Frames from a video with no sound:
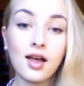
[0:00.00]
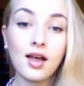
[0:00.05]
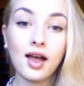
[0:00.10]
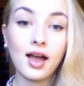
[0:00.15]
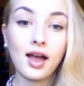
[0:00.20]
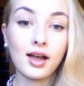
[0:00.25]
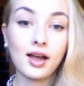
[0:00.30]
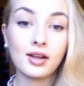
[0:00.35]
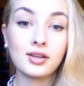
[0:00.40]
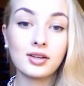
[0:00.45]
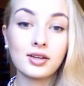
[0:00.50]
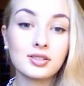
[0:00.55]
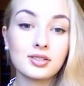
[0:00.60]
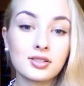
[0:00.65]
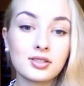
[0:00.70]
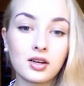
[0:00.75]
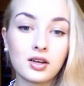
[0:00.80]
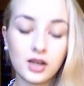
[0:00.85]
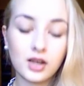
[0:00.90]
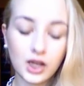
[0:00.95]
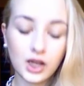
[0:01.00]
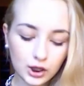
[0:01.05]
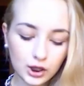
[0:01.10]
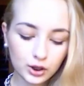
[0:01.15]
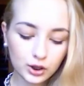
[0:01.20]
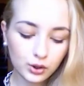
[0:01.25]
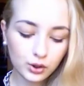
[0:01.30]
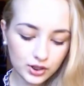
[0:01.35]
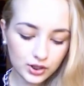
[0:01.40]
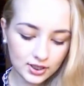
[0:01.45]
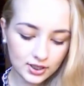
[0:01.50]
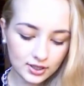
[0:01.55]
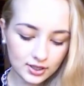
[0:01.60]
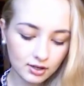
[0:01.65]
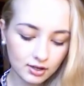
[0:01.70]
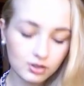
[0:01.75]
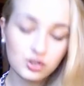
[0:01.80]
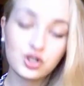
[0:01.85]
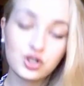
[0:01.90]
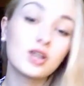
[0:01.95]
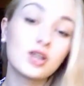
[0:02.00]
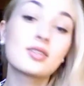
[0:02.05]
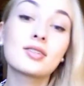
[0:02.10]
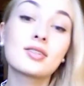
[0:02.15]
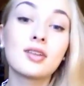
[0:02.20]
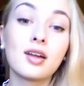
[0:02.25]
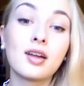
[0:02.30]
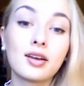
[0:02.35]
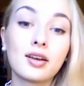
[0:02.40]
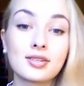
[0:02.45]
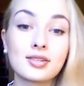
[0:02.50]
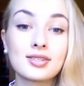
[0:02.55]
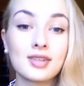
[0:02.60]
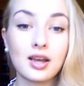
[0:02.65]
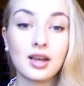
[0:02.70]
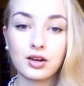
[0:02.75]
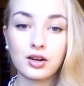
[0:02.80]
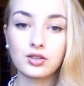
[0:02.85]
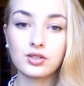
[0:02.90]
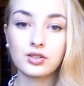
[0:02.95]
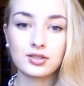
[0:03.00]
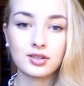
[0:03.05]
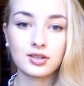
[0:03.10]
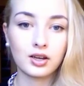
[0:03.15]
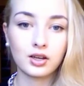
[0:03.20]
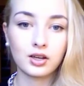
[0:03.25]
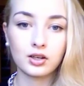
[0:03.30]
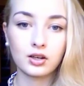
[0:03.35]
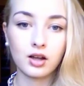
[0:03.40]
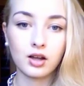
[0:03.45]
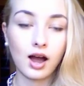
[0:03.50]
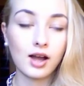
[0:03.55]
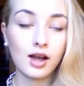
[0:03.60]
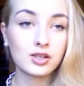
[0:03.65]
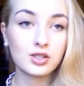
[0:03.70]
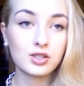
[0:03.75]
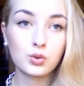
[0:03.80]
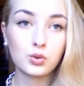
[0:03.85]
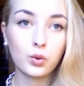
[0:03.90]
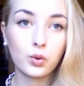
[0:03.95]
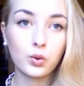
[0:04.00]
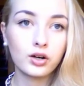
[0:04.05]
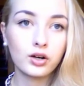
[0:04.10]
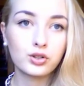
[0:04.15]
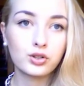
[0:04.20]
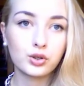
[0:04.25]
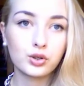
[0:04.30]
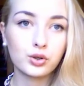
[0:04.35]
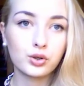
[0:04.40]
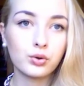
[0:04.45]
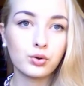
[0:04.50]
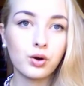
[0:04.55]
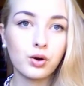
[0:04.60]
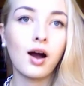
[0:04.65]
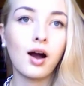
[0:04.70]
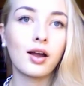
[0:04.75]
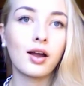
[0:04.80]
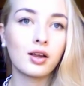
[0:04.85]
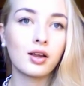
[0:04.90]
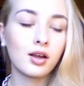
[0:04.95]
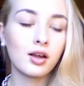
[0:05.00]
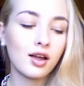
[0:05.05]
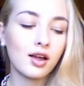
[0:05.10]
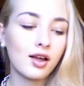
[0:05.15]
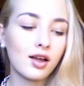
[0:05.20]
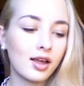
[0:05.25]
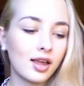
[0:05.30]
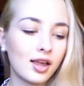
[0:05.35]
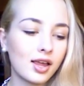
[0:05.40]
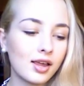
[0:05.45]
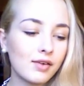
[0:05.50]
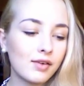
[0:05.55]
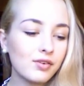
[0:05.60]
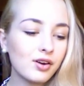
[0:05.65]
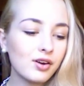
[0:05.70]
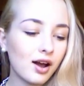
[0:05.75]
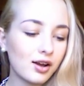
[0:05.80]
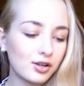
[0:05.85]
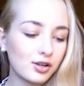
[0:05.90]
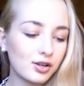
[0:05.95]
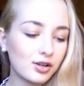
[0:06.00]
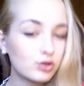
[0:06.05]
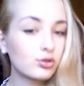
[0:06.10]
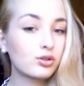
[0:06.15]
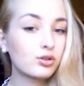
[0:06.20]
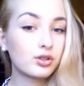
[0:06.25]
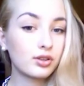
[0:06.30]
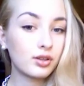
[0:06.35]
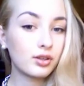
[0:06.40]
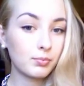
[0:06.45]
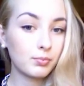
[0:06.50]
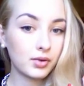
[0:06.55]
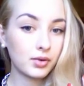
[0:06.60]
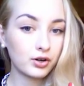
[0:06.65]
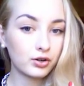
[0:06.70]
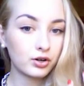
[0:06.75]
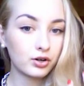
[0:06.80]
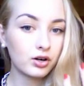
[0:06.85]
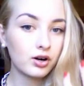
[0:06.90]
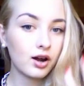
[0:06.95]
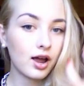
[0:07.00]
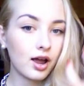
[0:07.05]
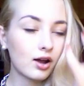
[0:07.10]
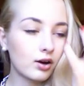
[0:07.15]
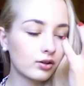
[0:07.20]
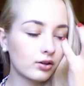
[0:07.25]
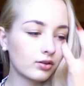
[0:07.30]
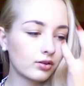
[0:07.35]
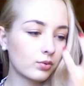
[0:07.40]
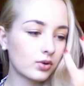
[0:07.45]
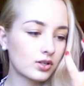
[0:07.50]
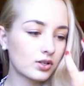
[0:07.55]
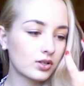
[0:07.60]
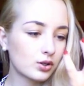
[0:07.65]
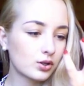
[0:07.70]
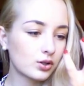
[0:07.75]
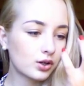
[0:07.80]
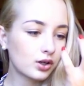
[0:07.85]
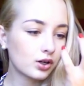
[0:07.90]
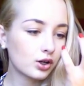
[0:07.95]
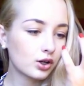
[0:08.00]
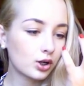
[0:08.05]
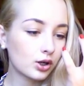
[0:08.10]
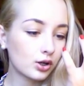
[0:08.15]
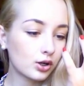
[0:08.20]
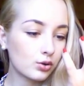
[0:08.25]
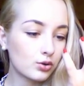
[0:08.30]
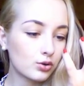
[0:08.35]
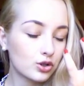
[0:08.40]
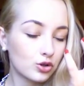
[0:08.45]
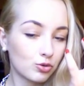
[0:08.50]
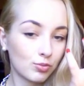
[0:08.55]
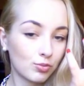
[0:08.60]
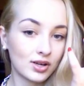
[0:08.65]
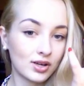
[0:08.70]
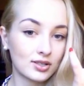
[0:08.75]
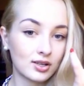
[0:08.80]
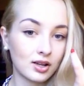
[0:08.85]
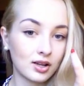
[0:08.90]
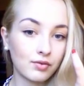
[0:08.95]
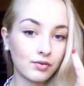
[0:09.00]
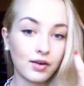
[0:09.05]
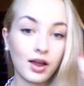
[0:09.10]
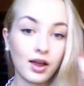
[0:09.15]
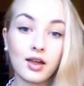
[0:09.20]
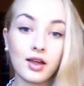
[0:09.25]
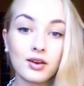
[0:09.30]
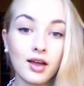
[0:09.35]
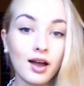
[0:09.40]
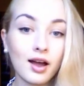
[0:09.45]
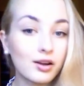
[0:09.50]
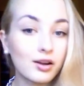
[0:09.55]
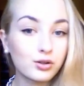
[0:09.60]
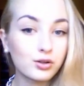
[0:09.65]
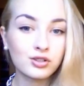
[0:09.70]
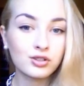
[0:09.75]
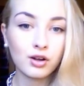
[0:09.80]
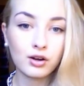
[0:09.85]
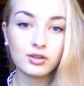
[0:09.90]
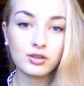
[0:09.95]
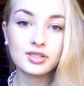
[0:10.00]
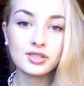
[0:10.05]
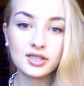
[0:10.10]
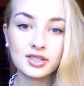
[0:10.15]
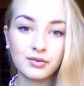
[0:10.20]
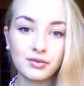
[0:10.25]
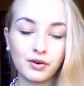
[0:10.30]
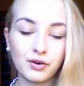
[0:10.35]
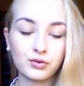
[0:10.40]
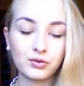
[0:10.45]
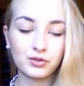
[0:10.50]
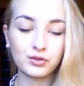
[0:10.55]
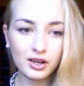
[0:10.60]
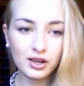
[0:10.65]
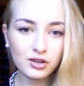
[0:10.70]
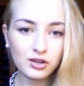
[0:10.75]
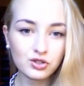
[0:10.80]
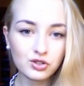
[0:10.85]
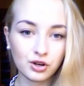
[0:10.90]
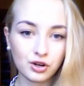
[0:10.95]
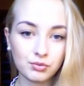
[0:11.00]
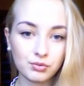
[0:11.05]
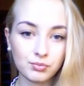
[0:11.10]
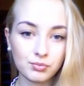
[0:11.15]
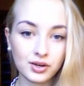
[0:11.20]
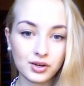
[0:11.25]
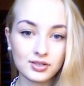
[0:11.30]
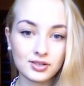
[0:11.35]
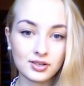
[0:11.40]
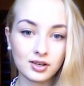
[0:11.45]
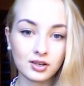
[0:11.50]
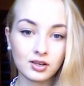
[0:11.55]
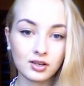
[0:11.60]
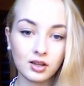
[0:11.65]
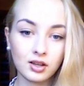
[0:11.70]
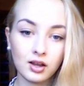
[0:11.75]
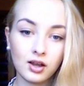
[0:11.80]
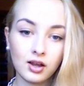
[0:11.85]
And it looks just like second skin, I swear to you. I even I took the mirror and was looking close to myself, and I could not see foundation on my skin.